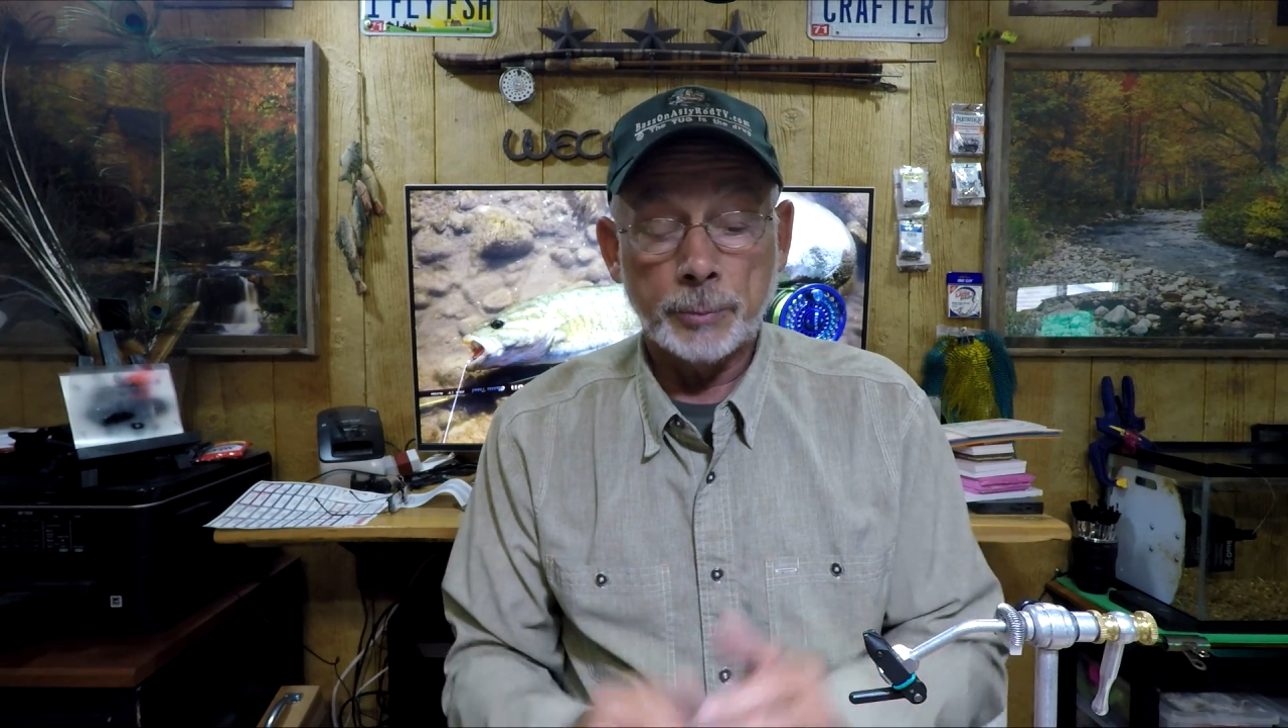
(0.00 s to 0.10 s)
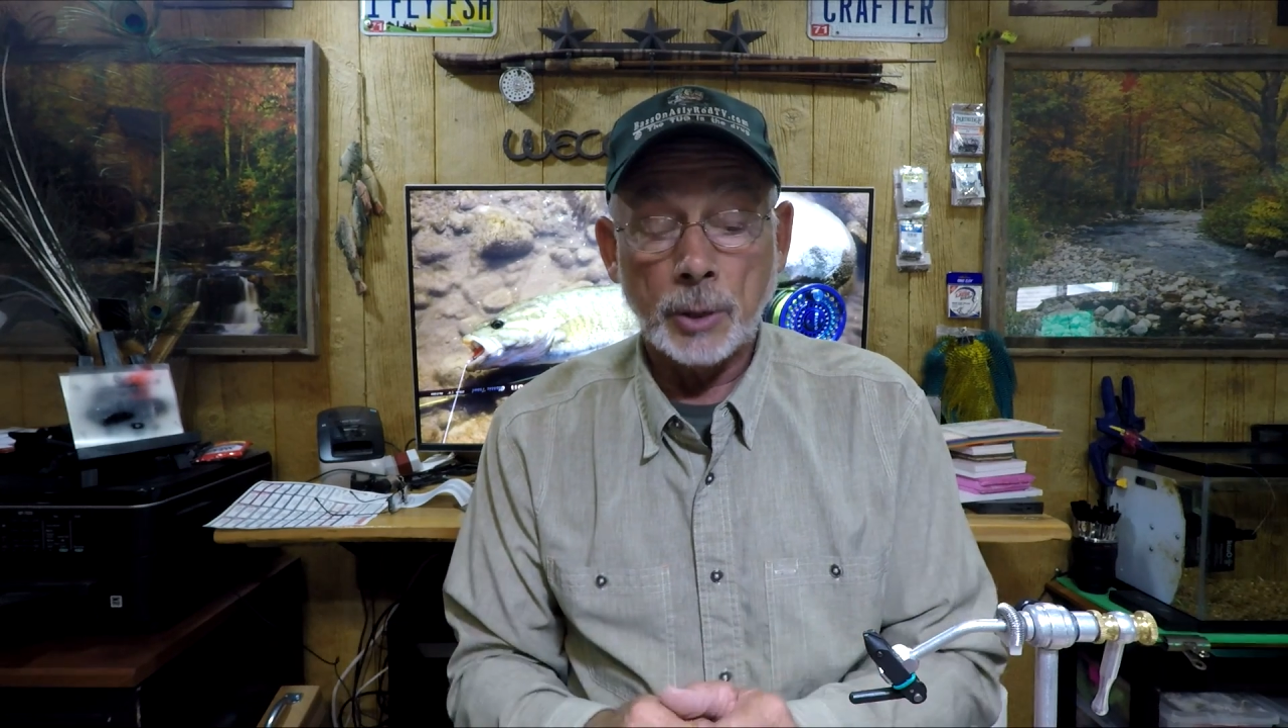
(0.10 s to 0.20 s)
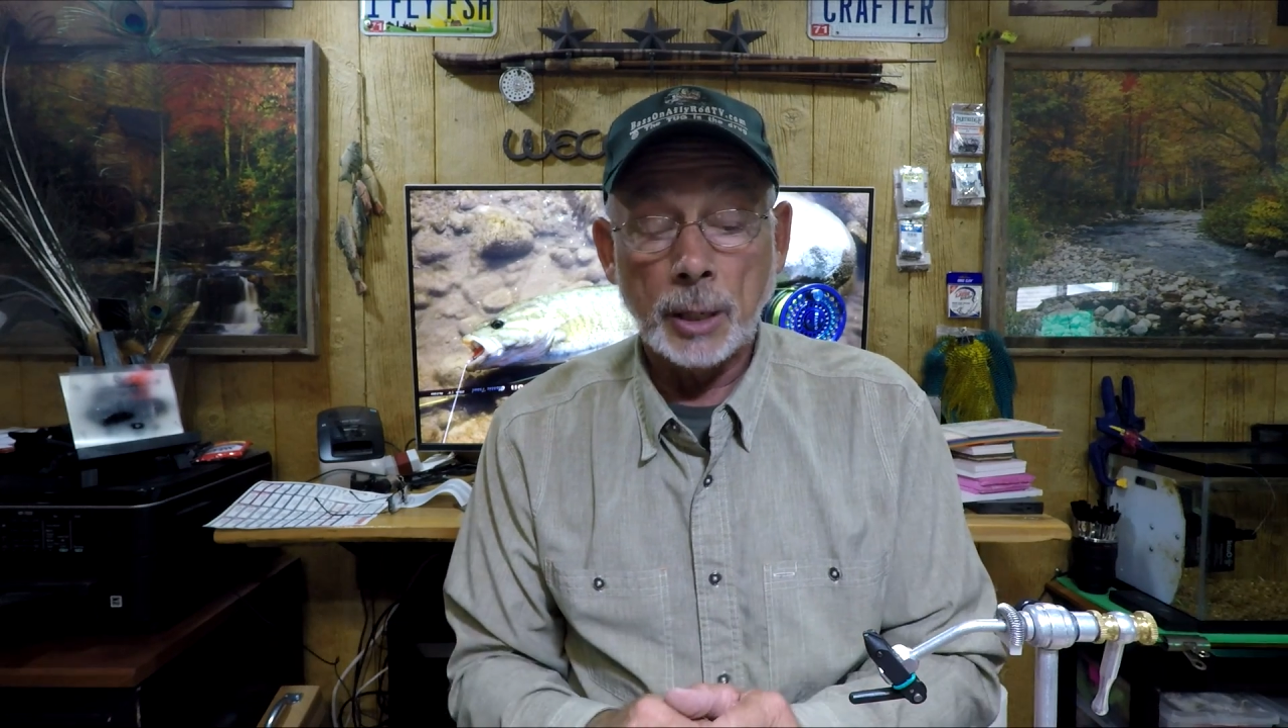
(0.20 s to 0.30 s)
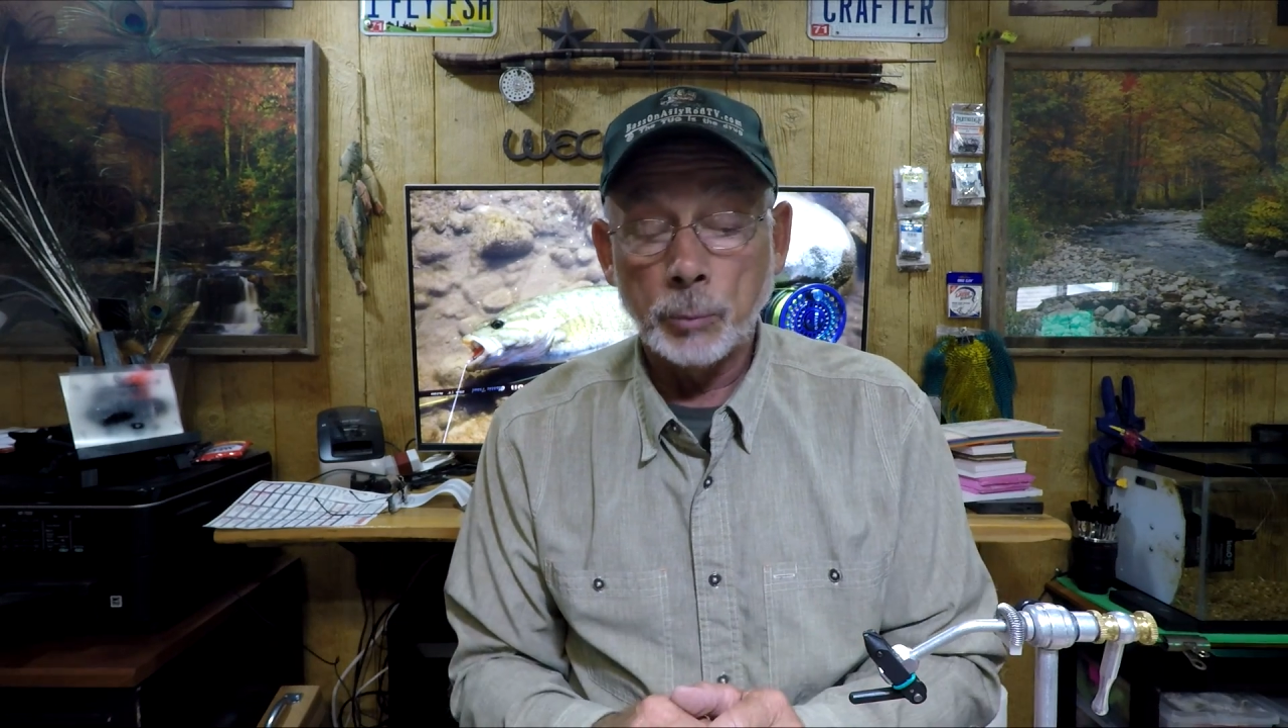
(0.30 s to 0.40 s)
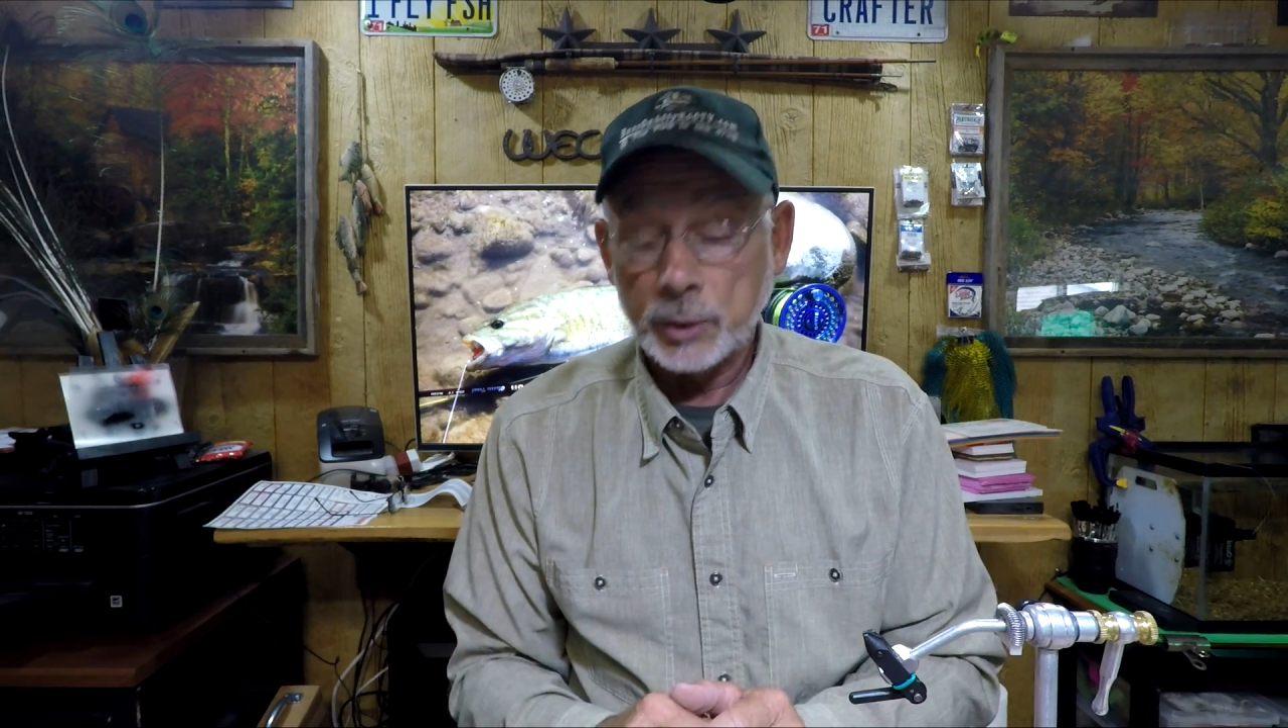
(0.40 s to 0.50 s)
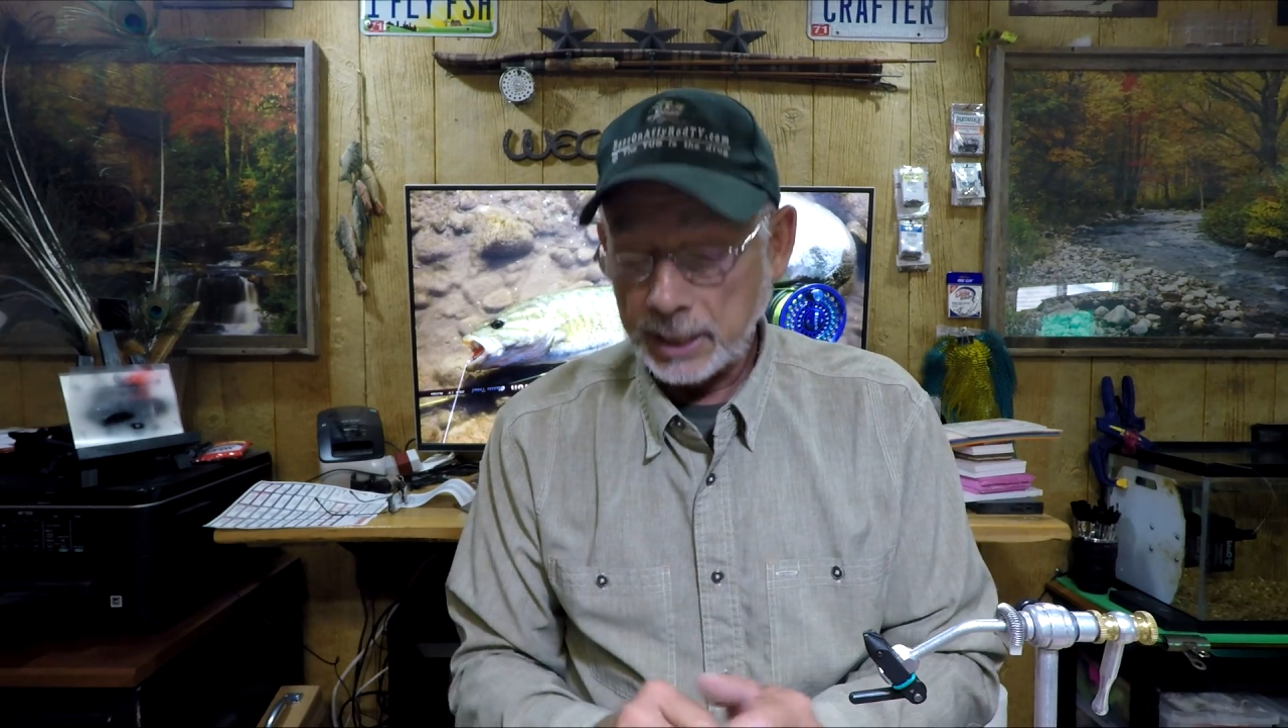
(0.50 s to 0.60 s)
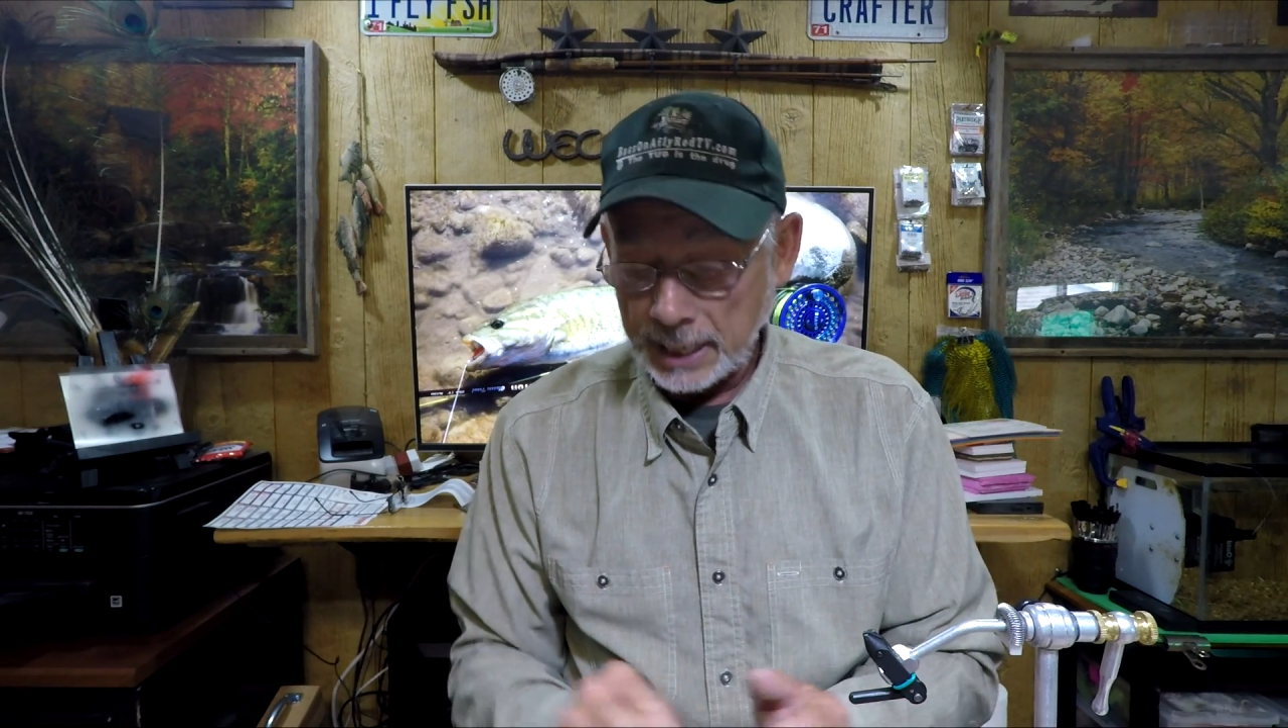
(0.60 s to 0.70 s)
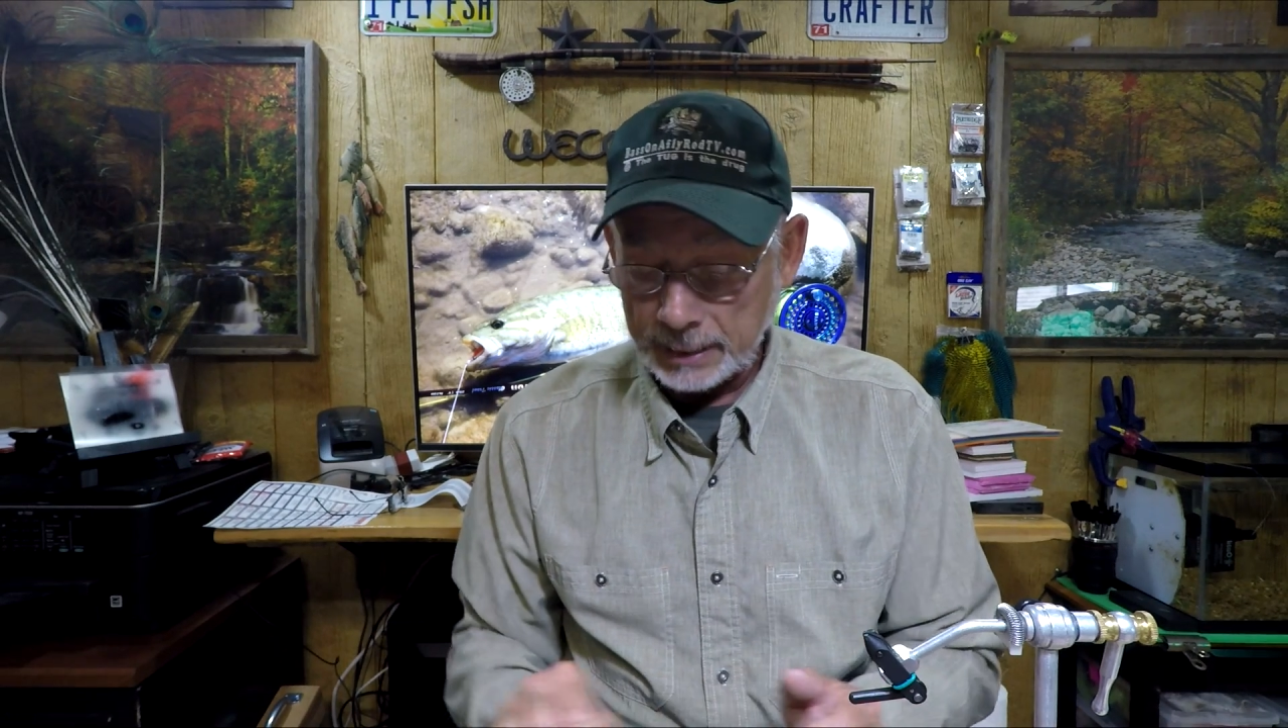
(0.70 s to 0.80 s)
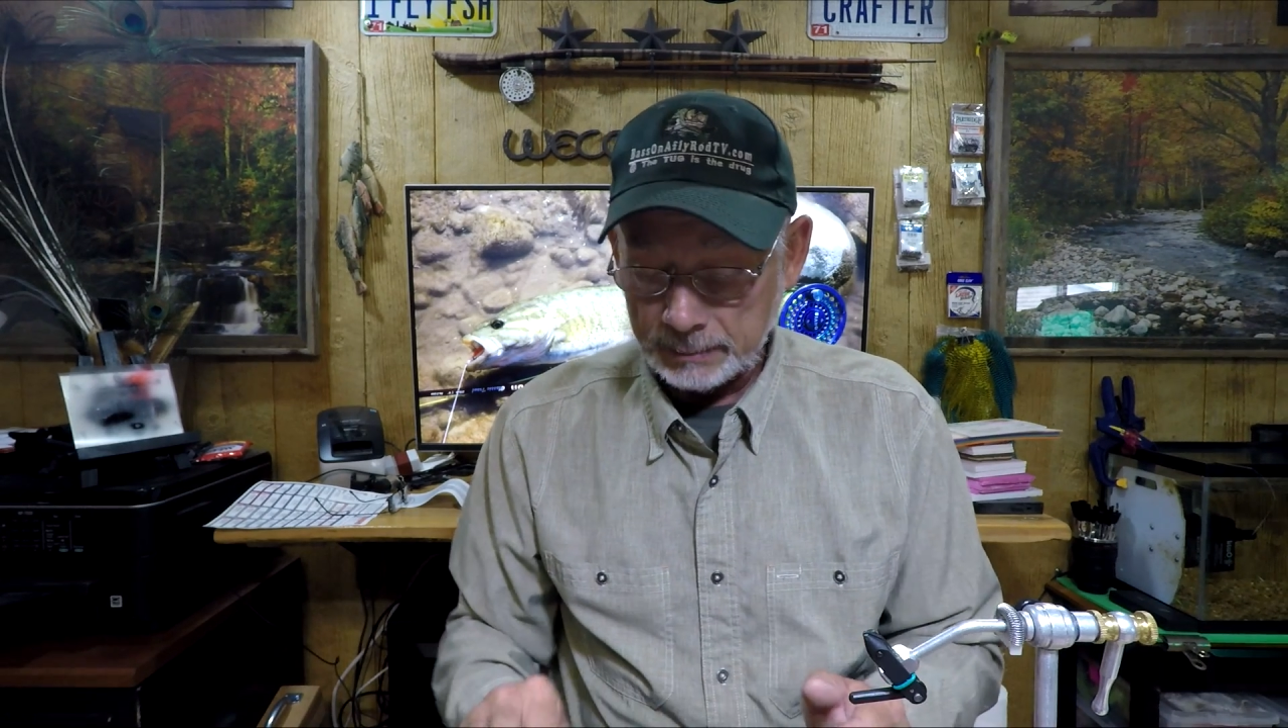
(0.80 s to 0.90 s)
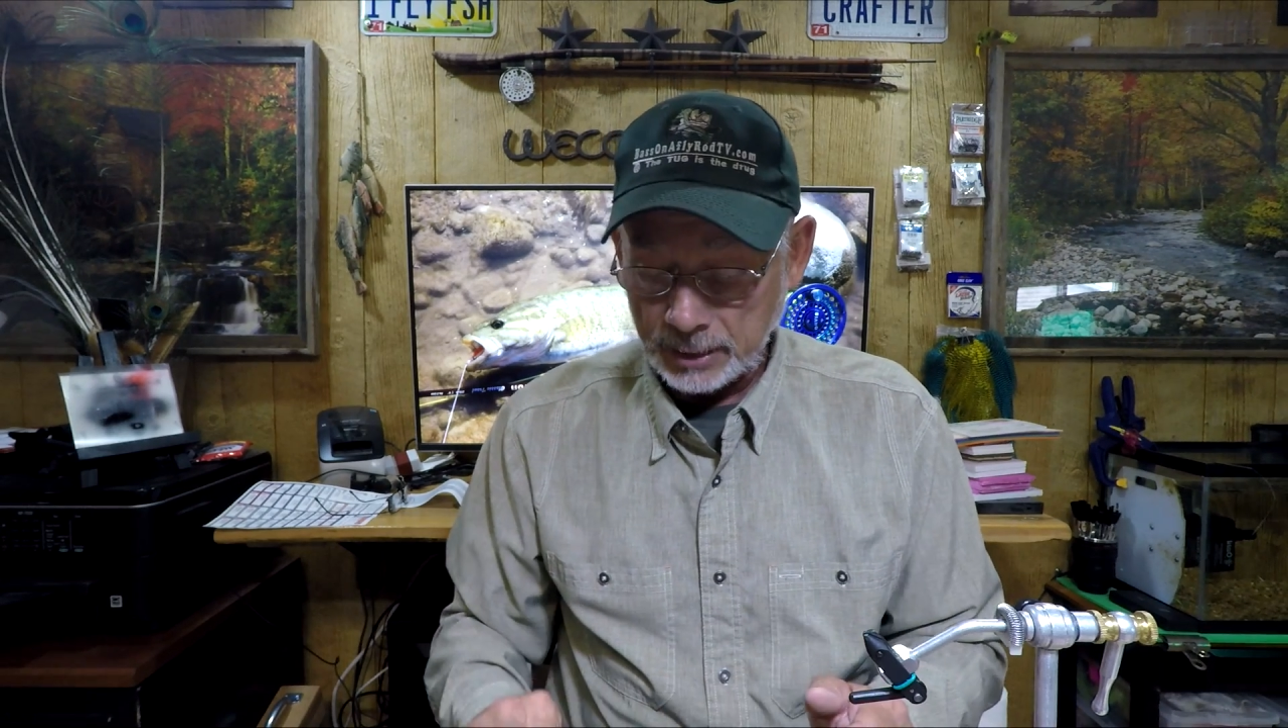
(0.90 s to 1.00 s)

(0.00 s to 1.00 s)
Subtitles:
problem with that.